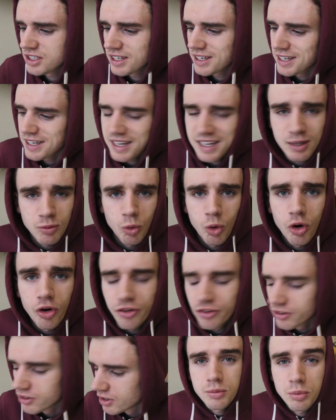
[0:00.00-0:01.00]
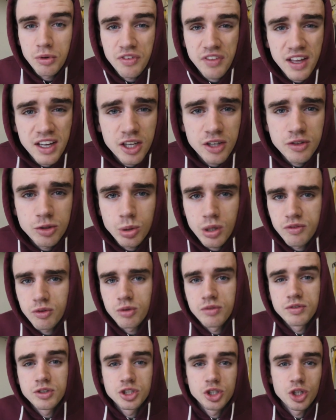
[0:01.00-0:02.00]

he won. But thank you to everyone for